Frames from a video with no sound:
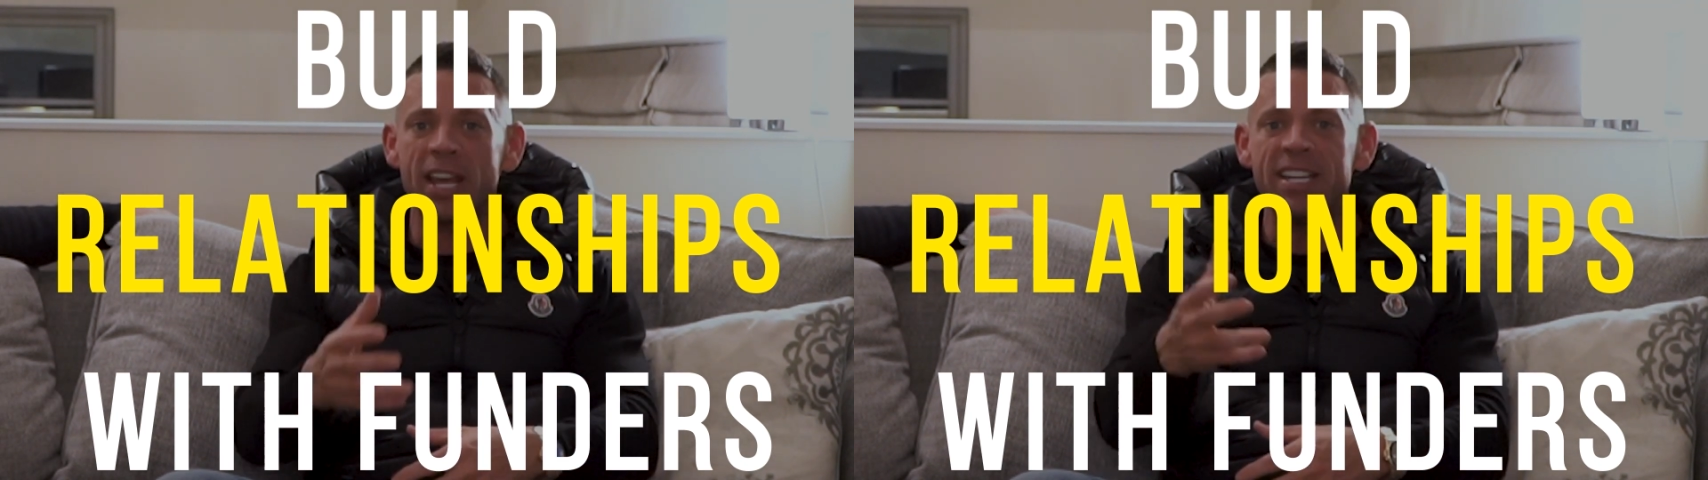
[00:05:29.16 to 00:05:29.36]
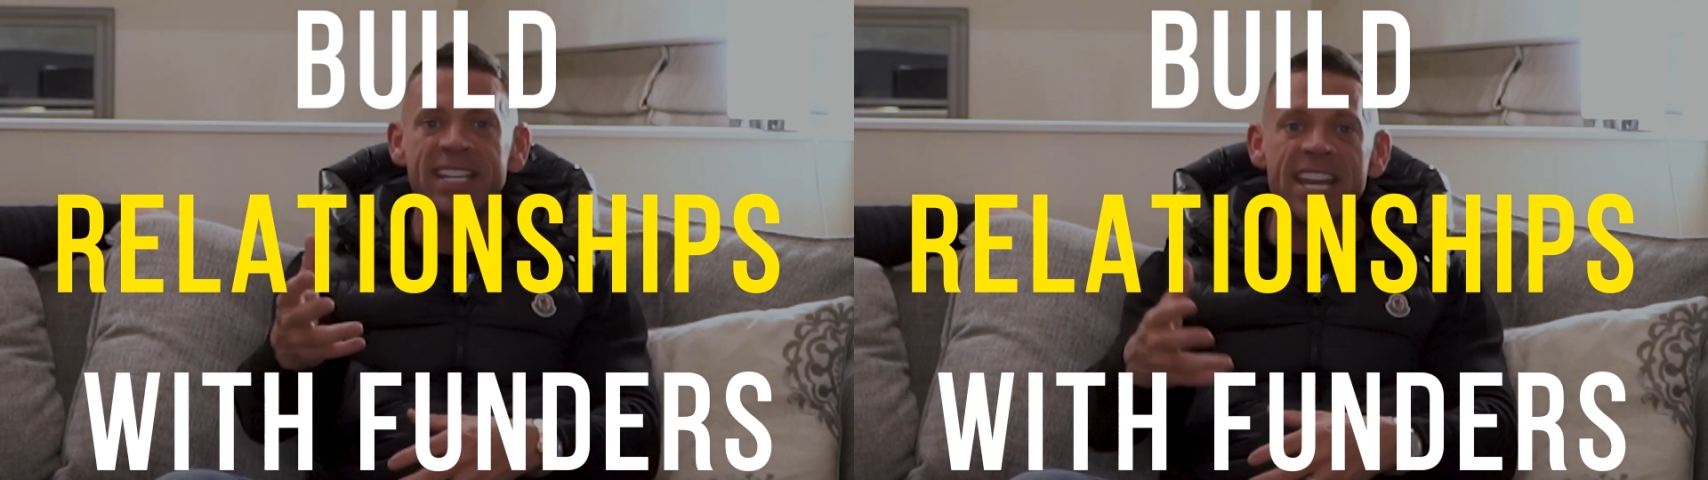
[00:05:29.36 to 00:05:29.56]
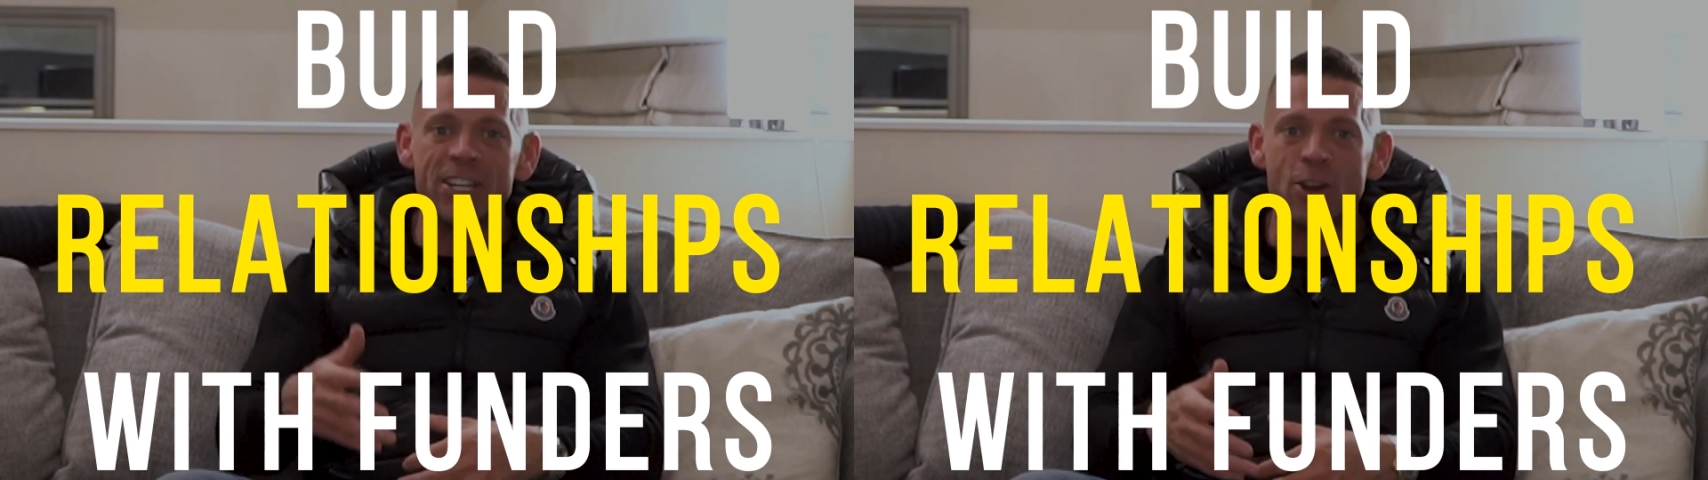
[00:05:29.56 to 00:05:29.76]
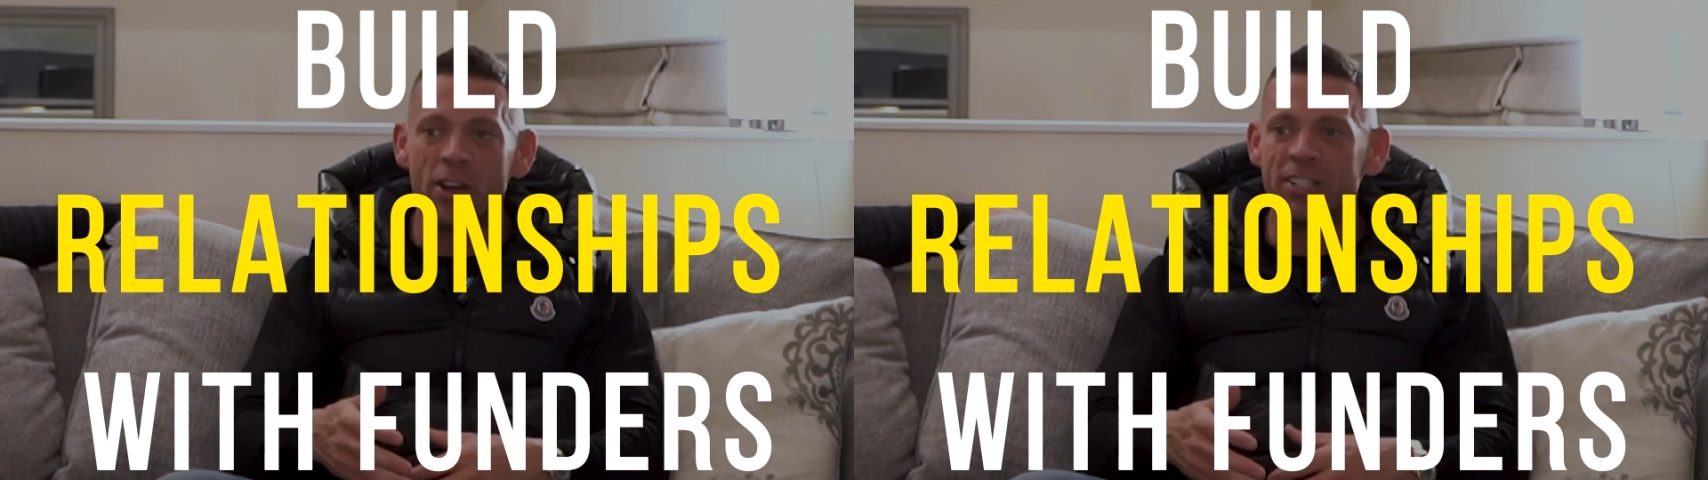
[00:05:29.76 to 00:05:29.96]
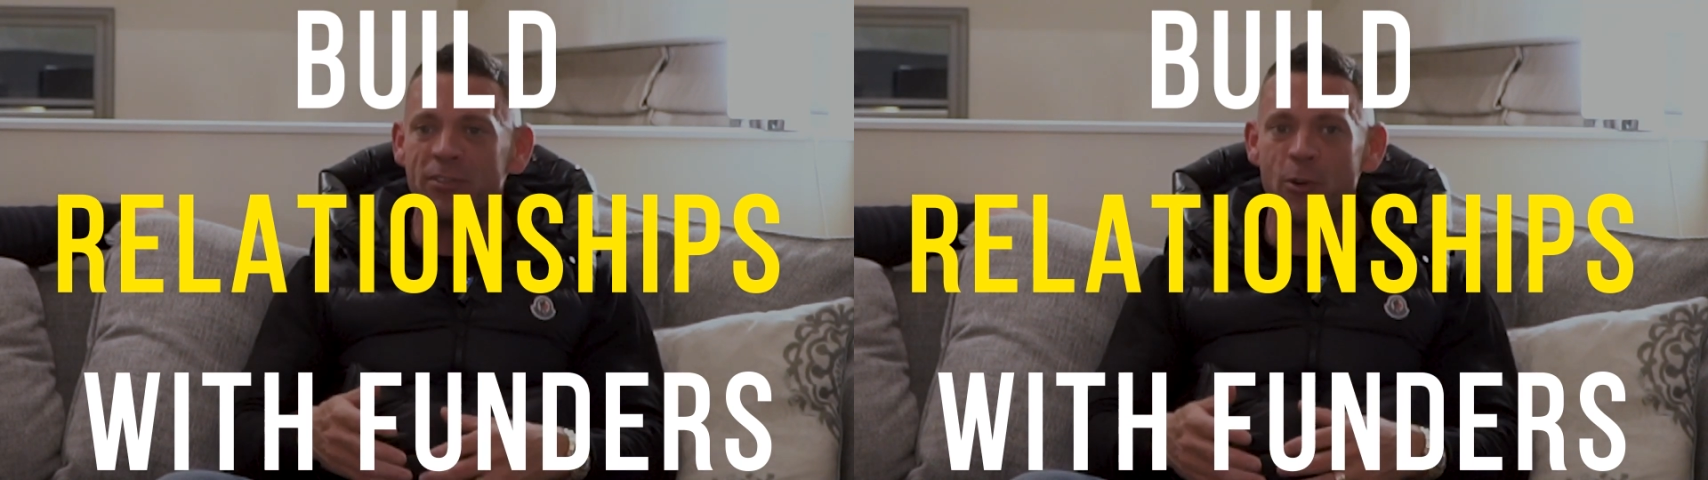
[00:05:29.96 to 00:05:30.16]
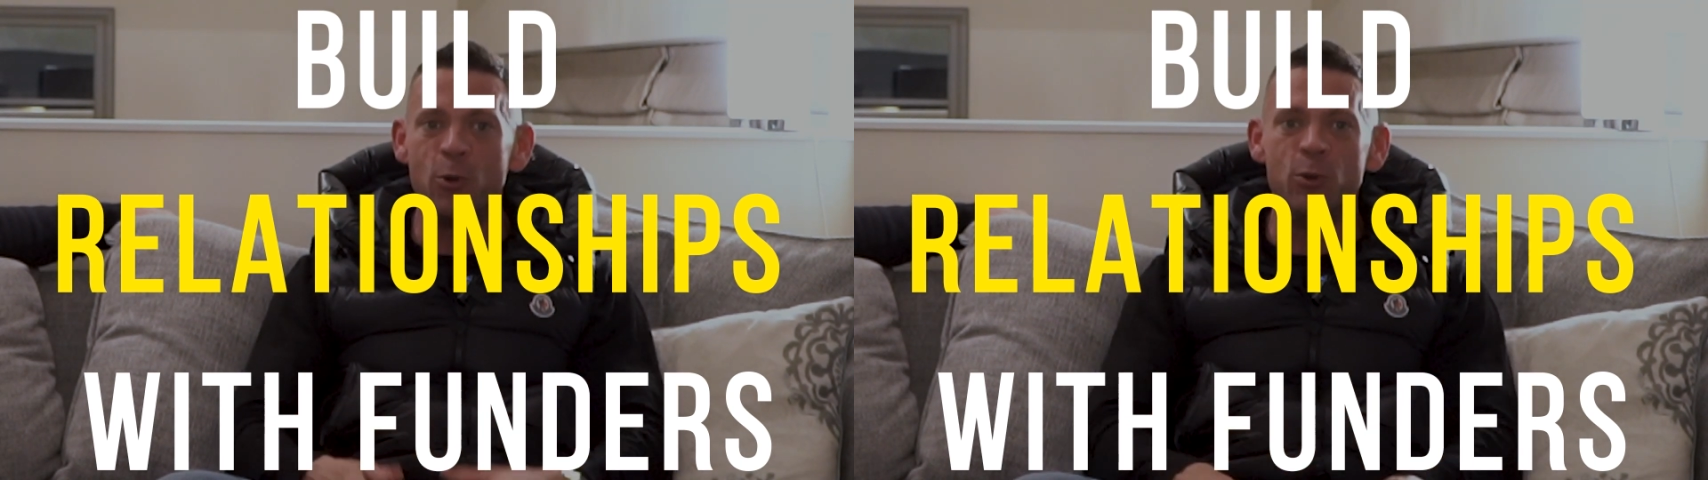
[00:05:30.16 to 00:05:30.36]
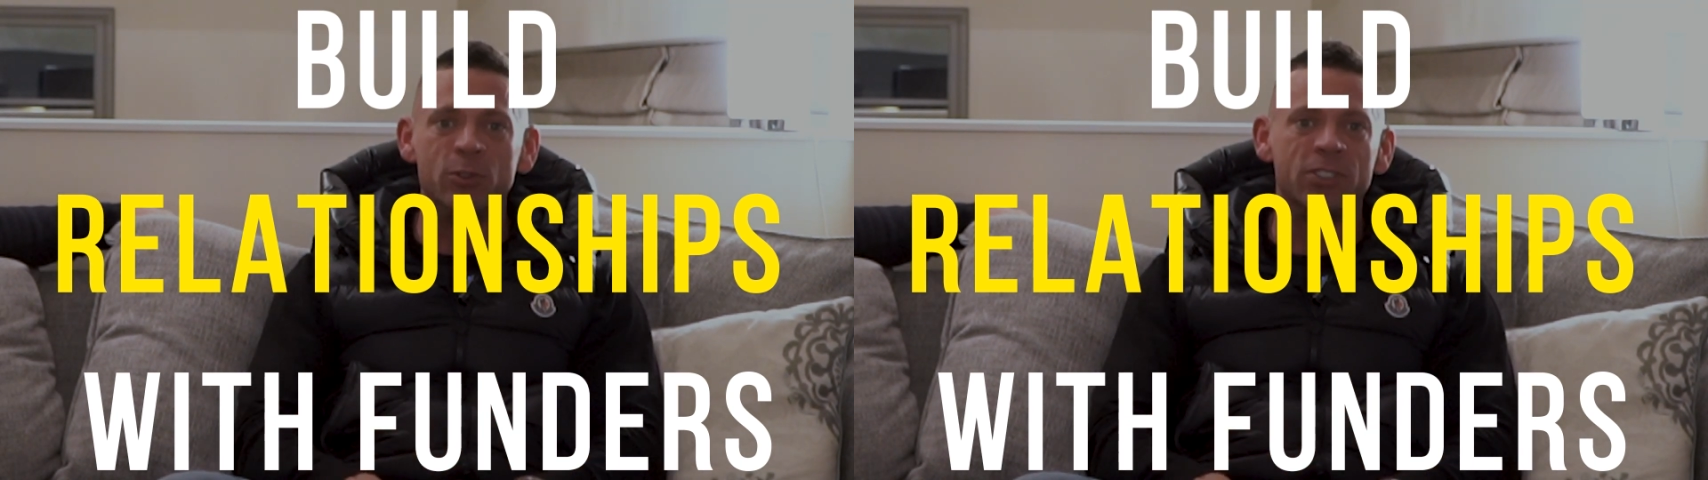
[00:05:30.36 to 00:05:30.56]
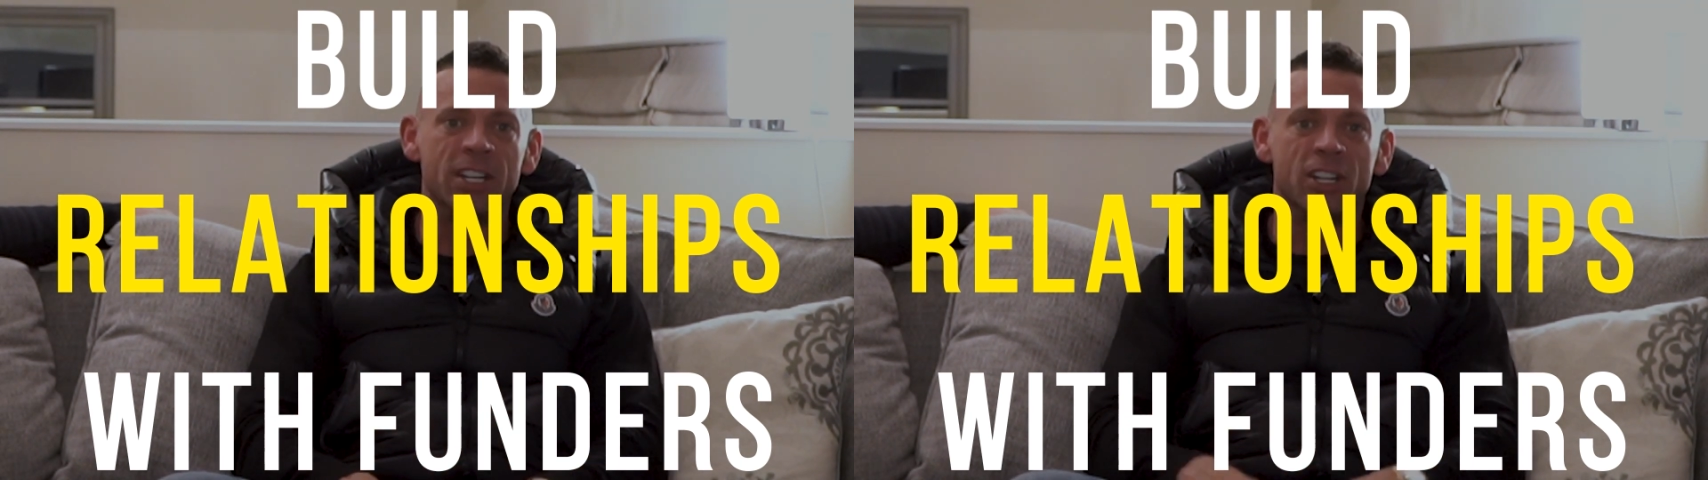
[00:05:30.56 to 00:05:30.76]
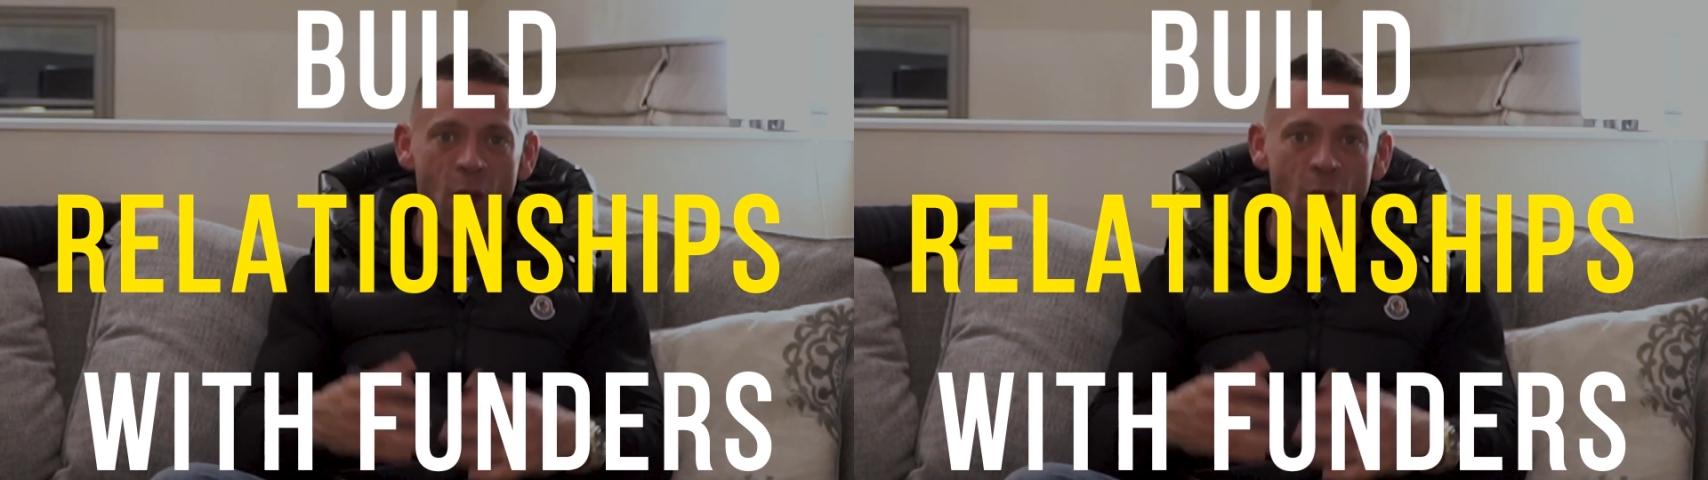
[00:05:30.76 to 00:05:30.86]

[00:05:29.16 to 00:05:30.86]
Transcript: days, eating nice foods,